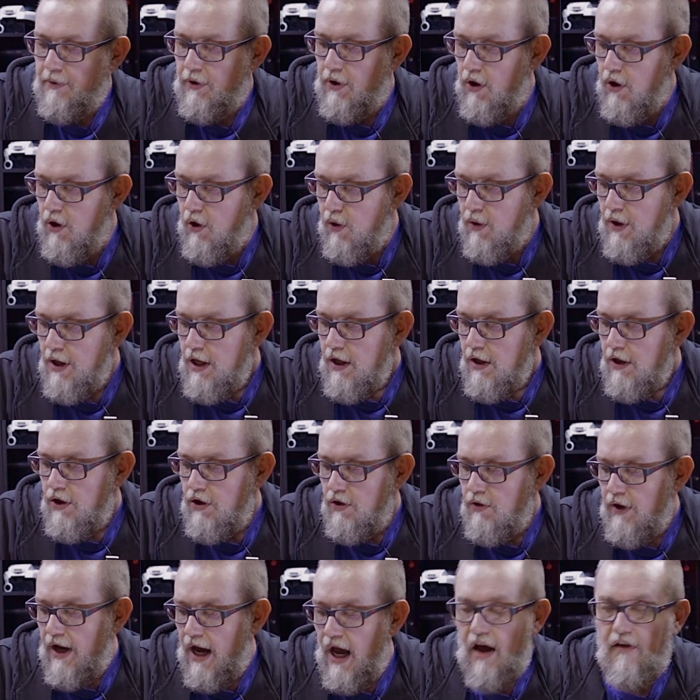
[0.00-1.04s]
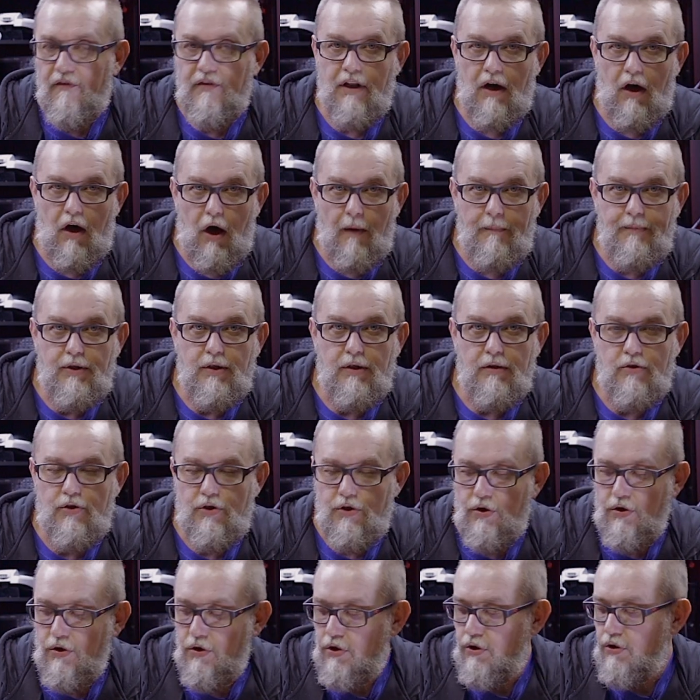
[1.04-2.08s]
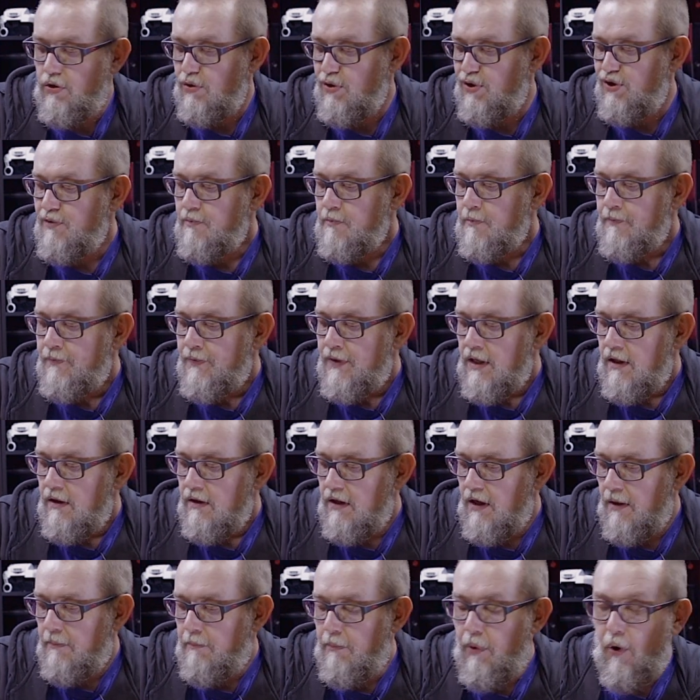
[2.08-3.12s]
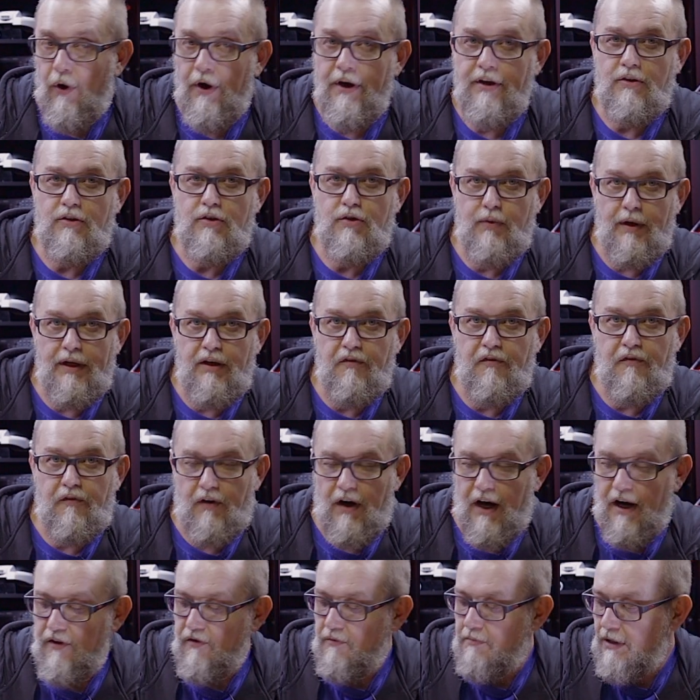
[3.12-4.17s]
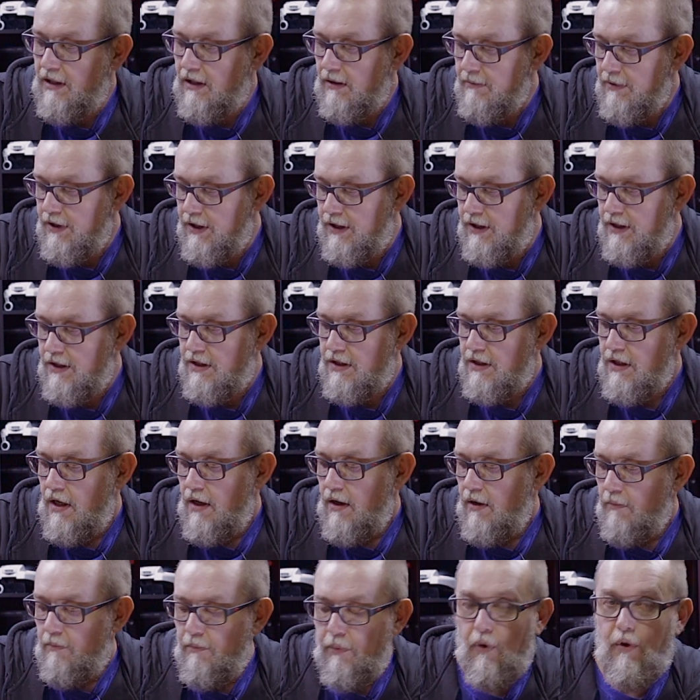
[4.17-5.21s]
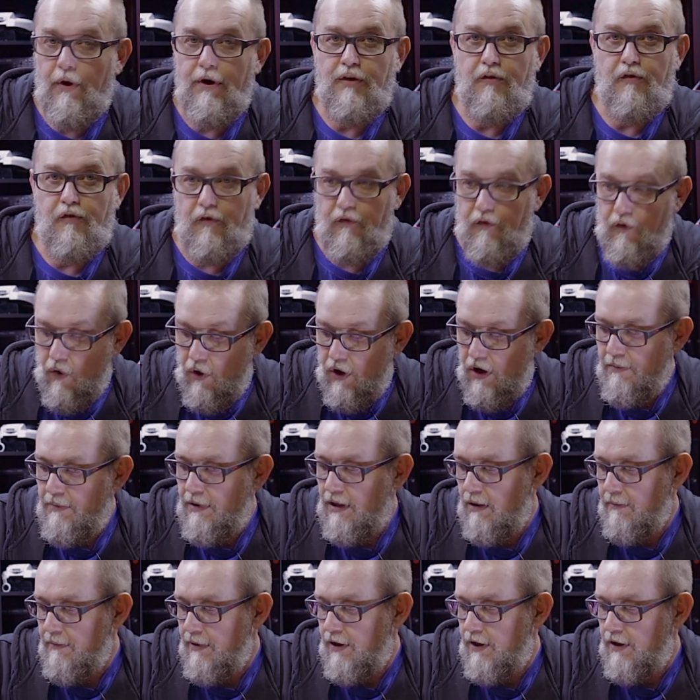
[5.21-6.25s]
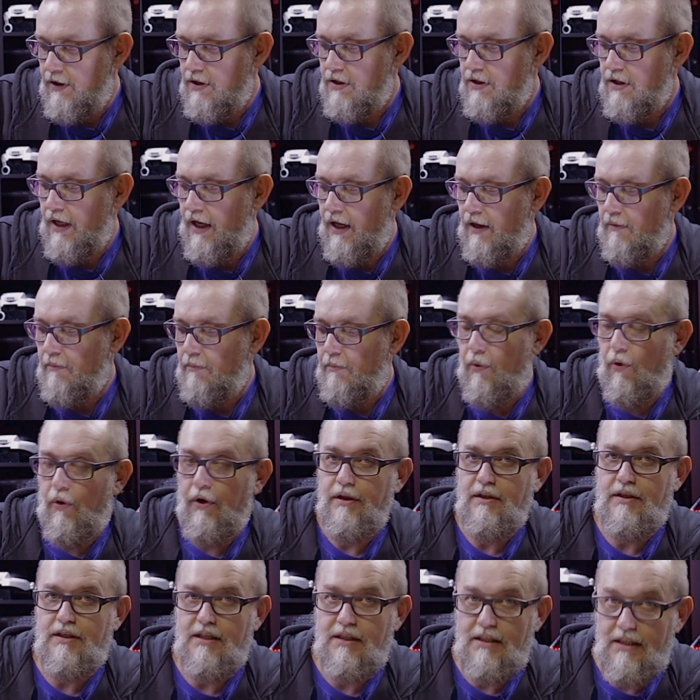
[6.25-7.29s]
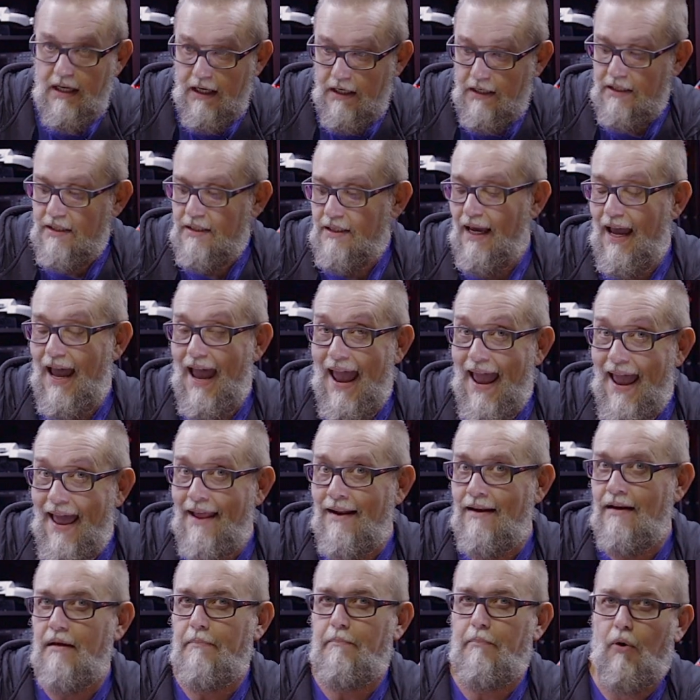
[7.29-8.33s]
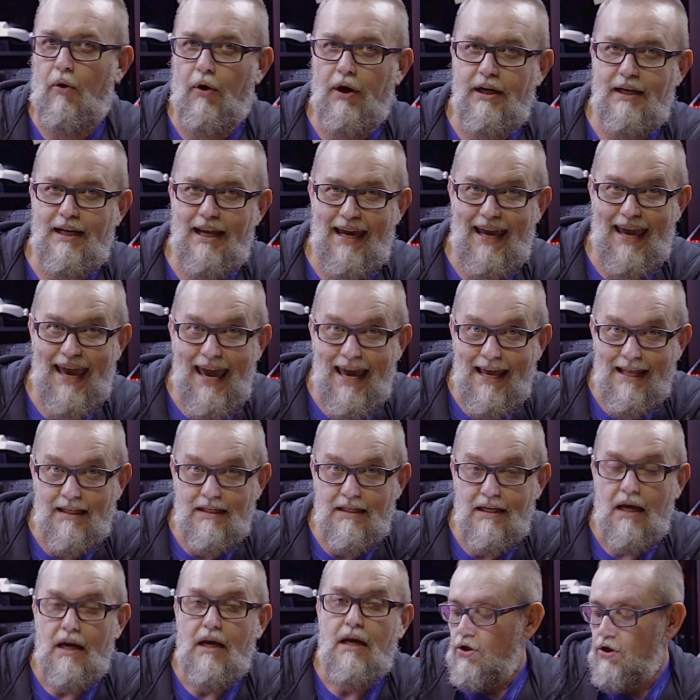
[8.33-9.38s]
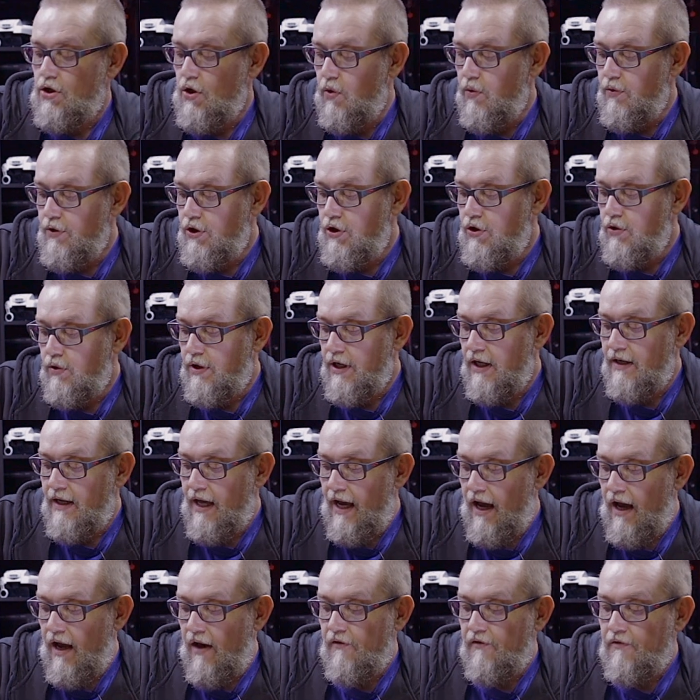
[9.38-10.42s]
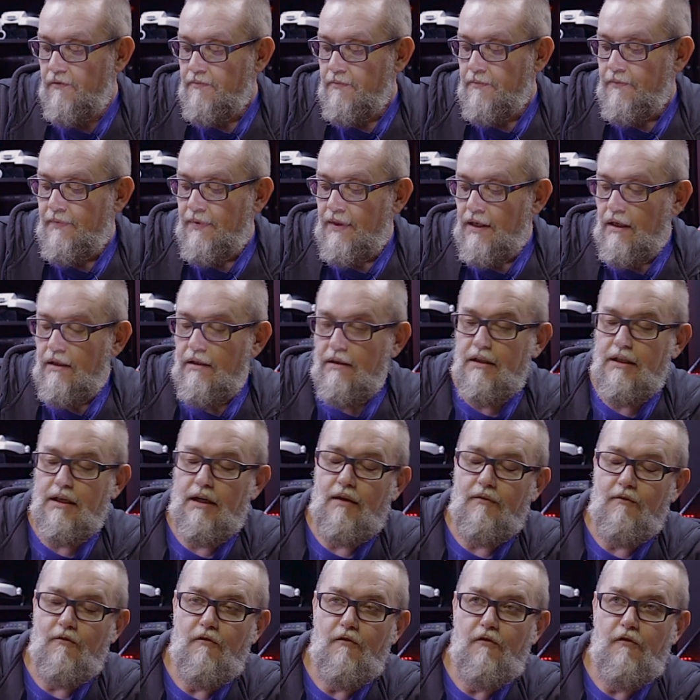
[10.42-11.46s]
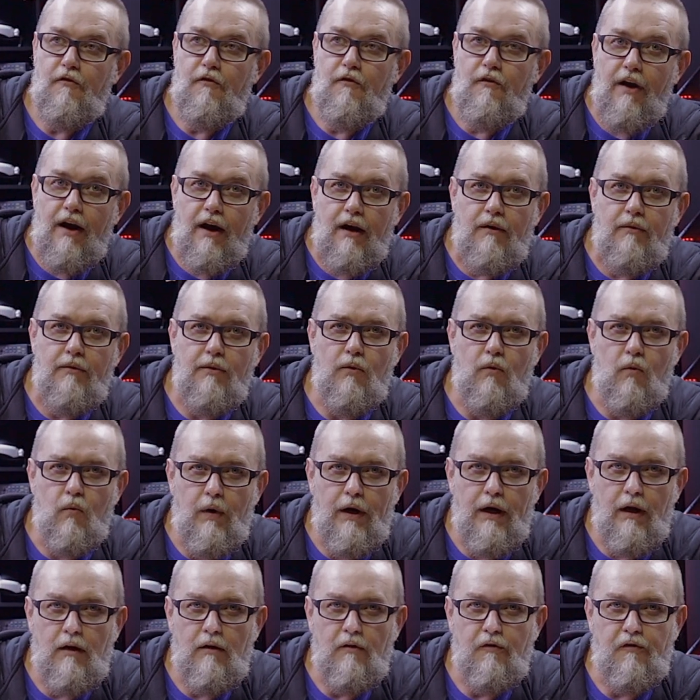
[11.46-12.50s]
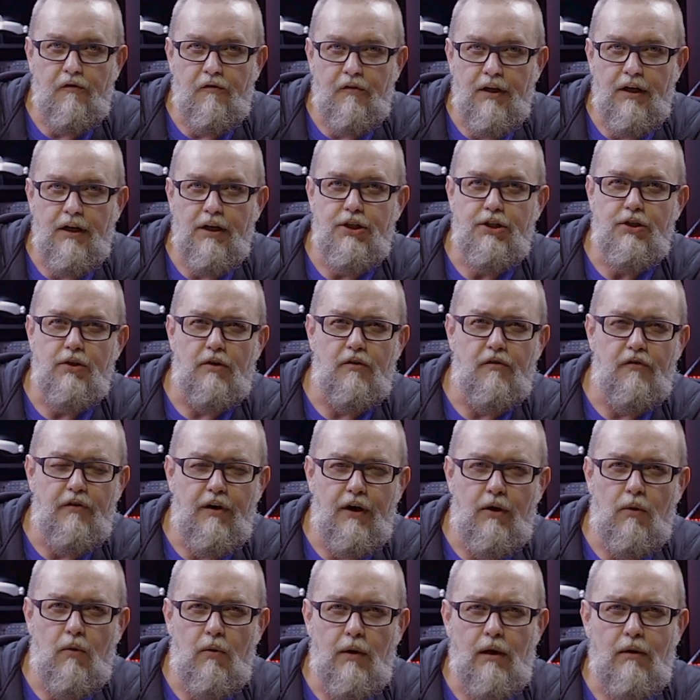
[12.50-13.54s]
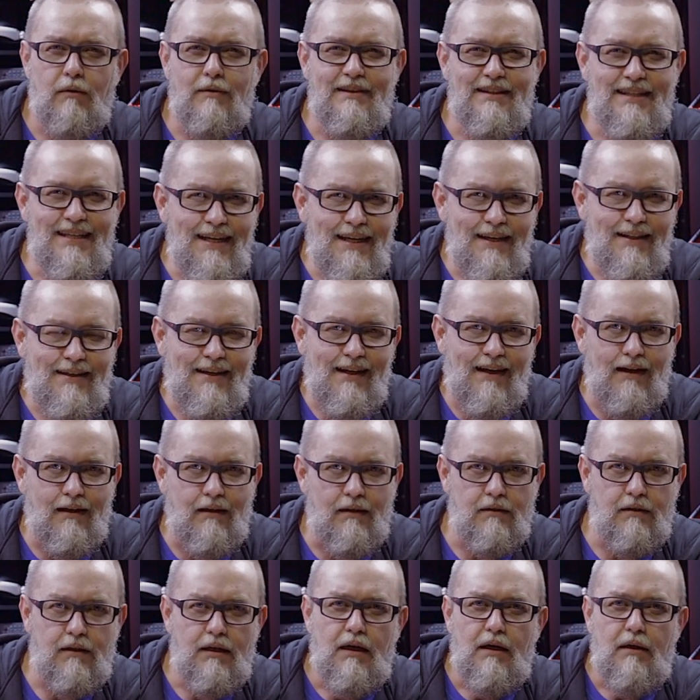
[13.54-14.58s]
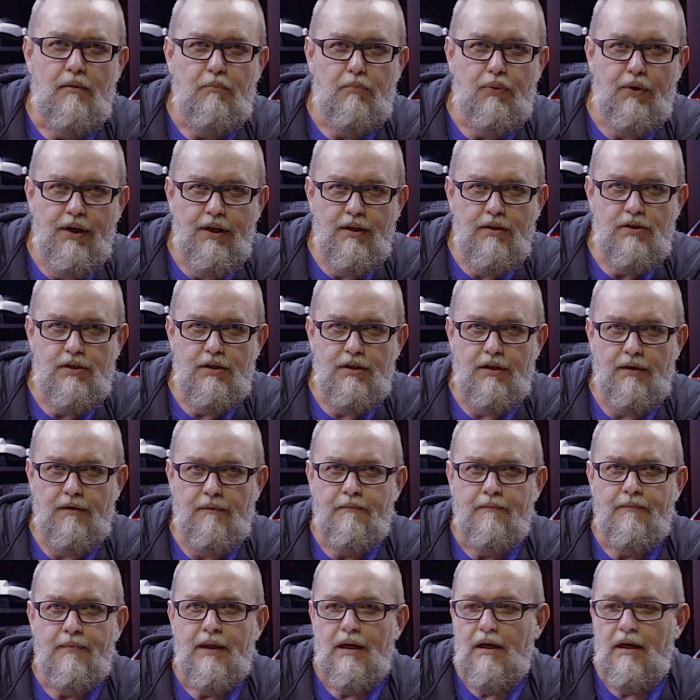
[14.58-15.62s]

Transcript: Pro, you have the options to use the 0.25 millimeters, 0.4 millimeters, and 0.6 and the 0.8. So you can have the very well finished or very well detailed printing